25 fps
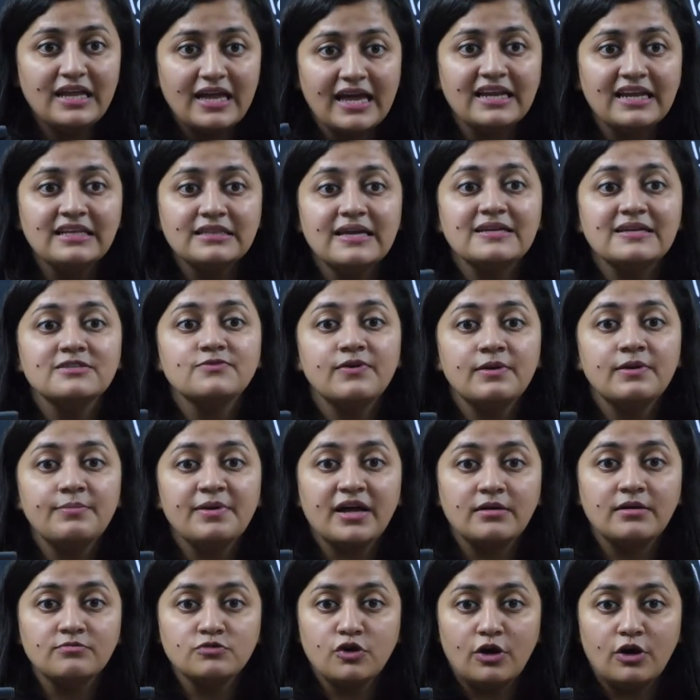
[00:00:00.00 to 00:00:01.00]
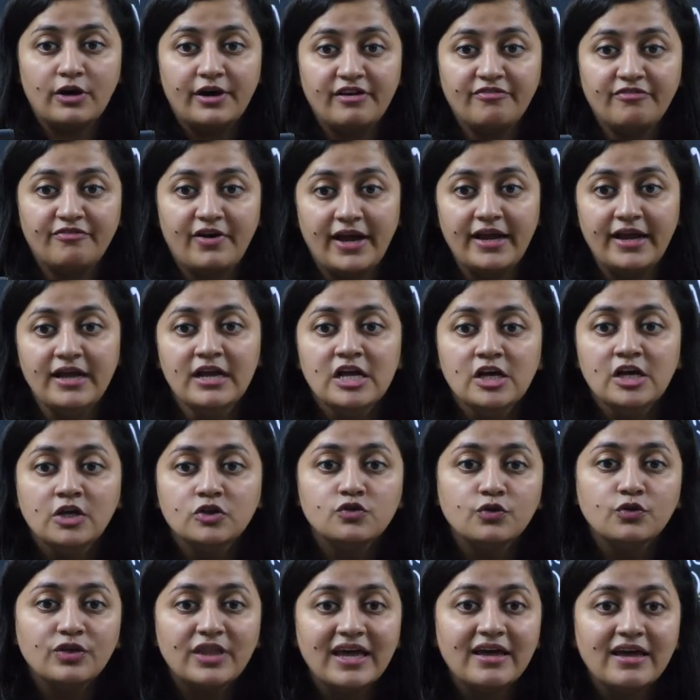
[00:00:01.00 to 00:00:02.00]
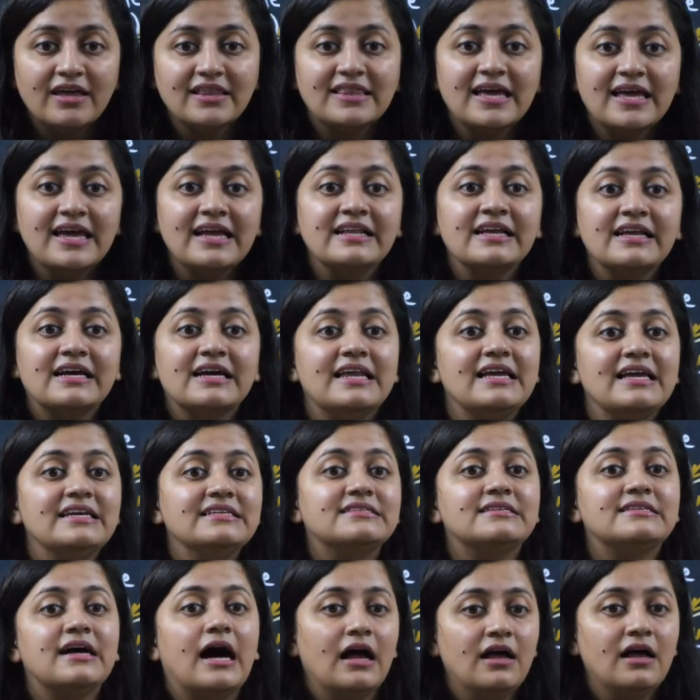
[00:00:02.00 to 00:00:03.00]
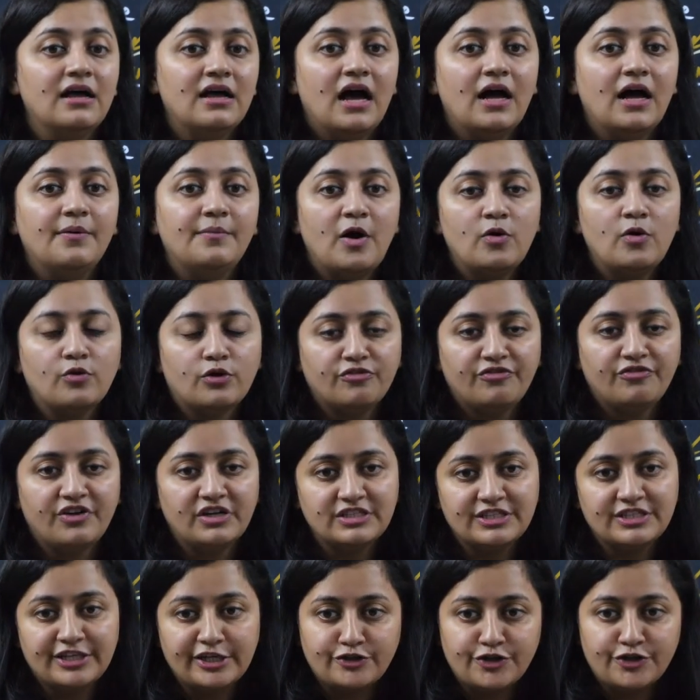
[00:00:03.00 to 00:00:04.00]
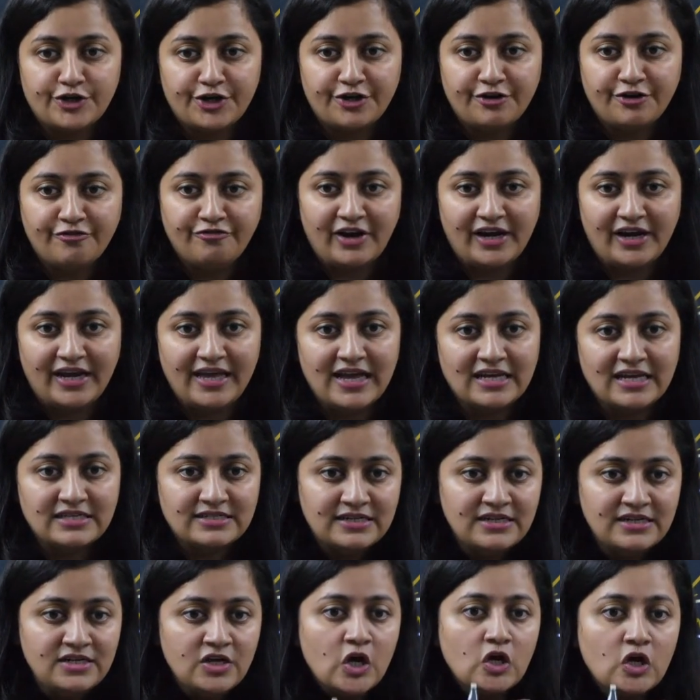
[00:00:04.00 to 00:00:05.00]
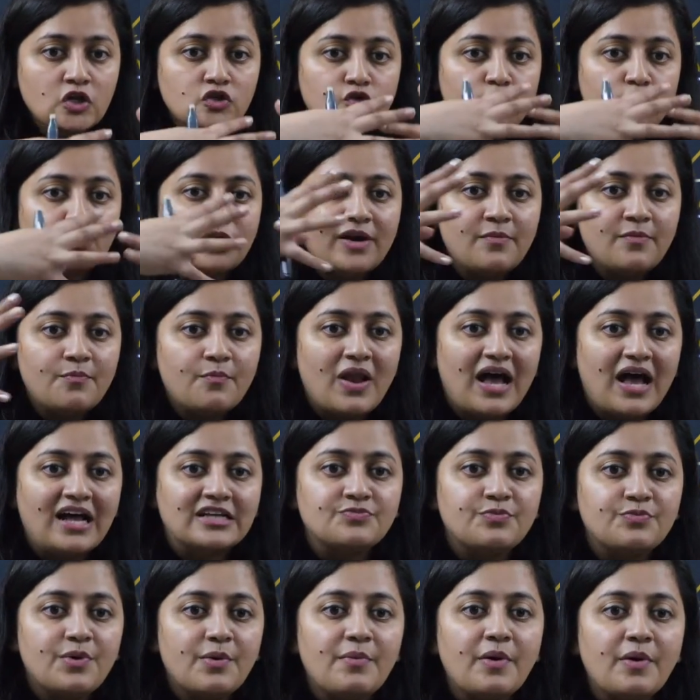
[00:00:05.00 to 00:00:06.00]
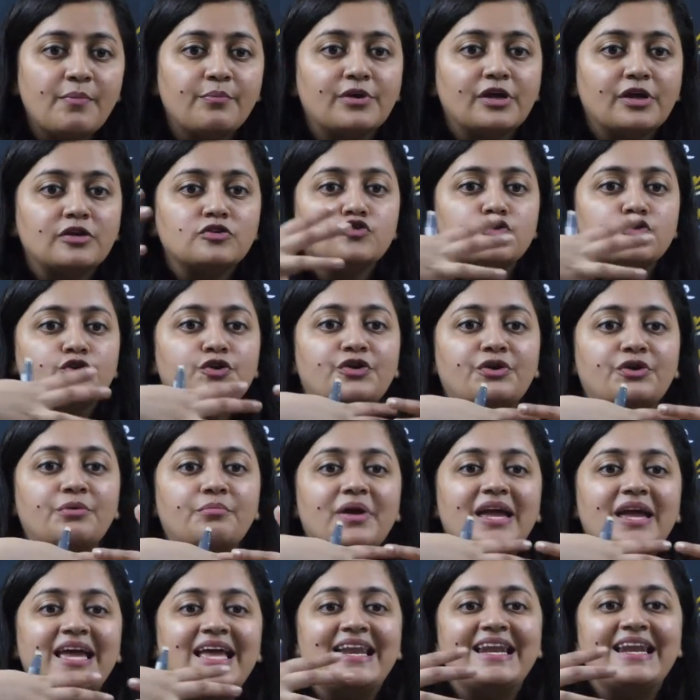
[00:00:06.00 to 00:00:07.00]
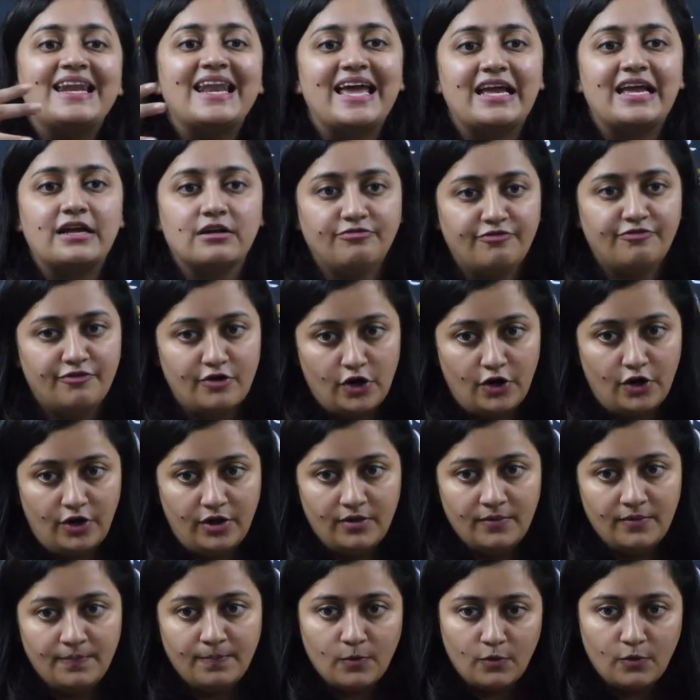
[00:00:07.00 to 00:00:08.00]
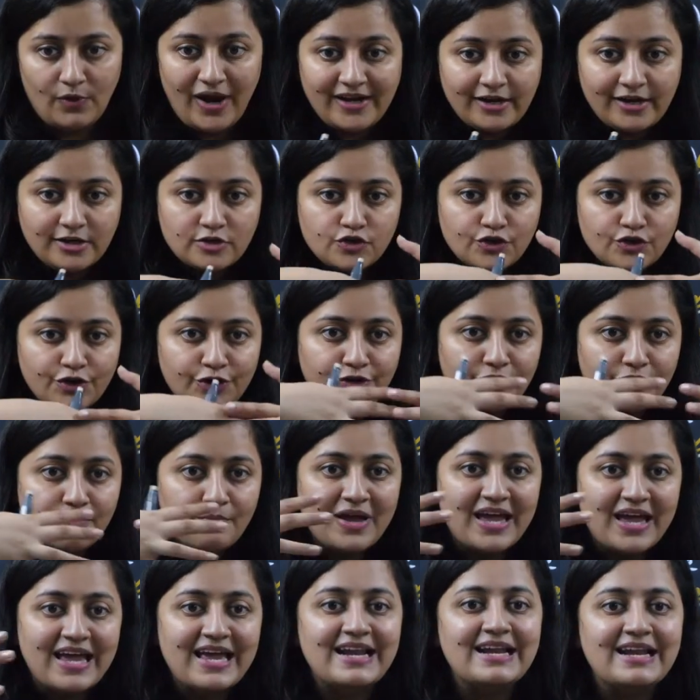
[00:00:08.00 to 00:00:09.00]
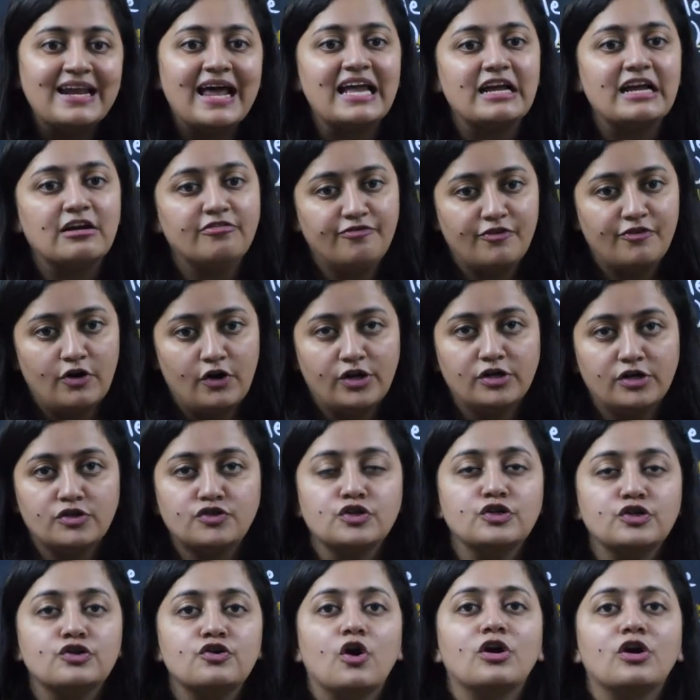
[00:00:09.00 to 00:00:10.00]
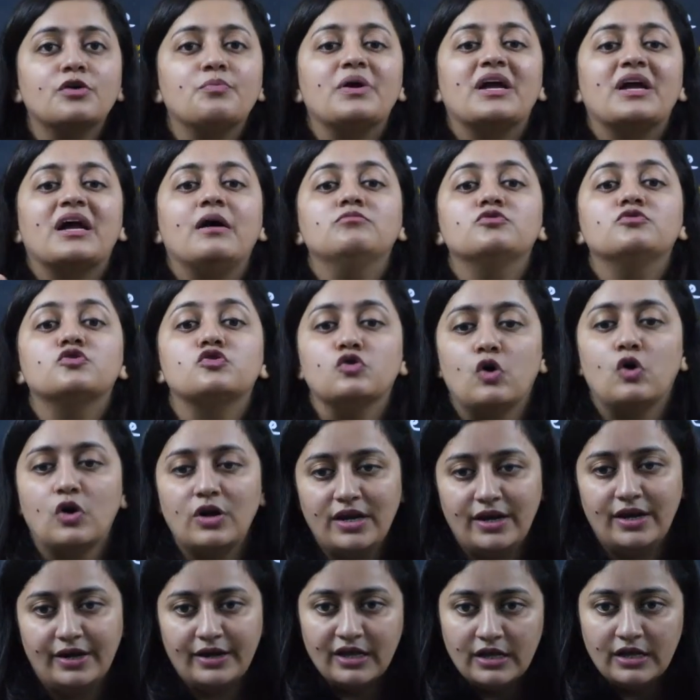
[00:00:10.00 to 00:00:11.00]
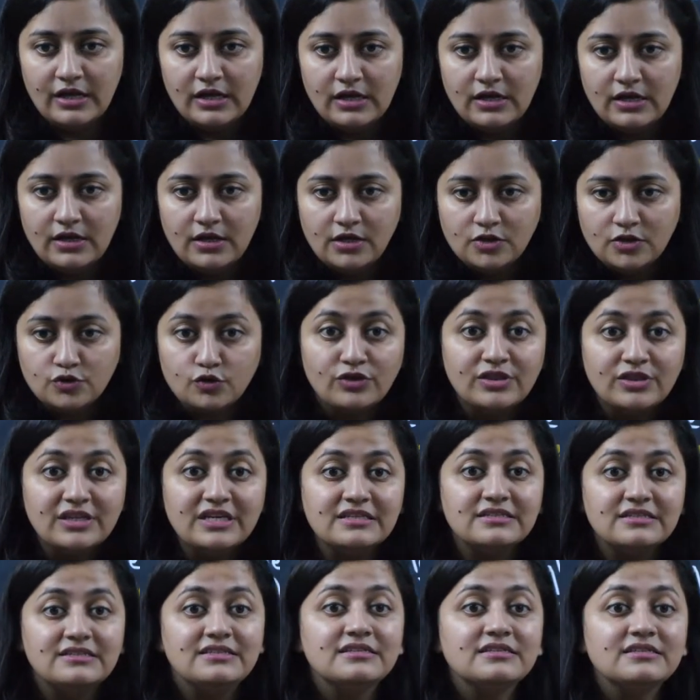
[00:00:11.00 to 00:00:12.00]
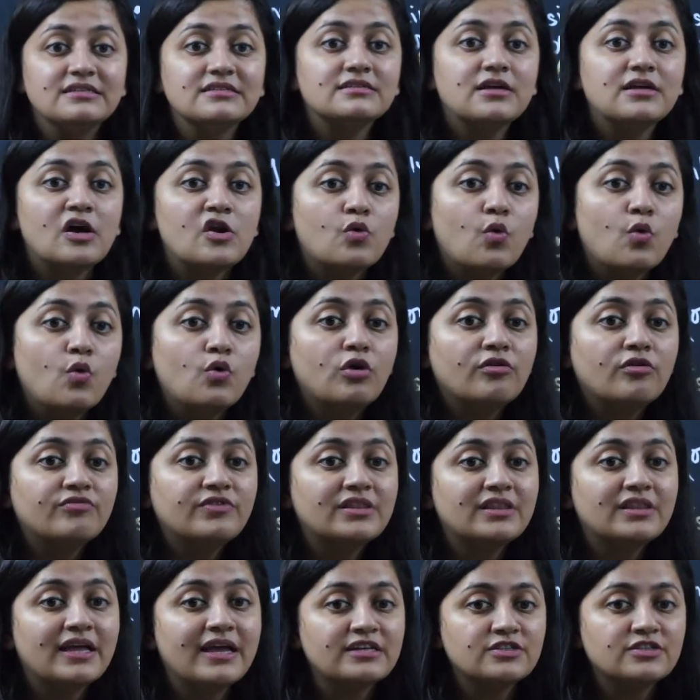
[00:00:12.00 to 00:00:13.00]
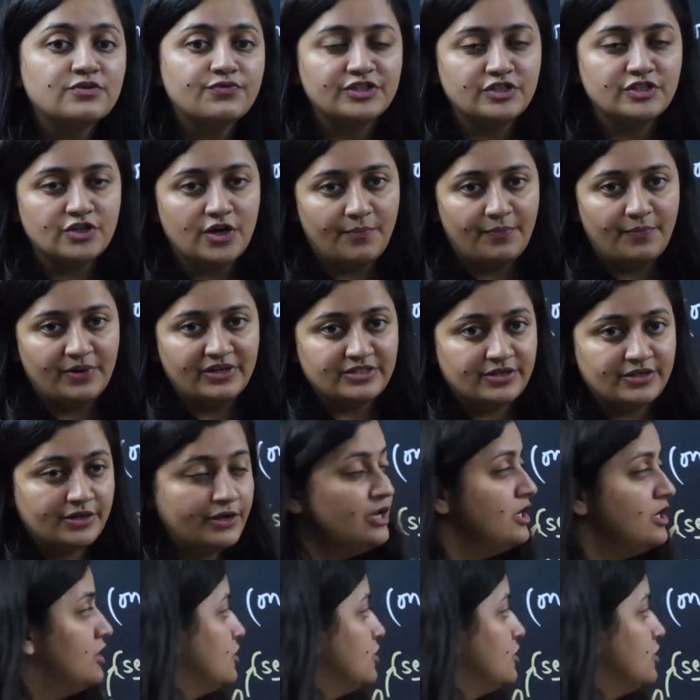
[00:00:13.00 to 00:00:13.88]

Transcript: and things will become solidified so they they increase the amount of unsaturated fatty acid so that plasma membrane should remain like a fluid right it should remain like a fluid it should not become solid so these, this is the role of the things which are present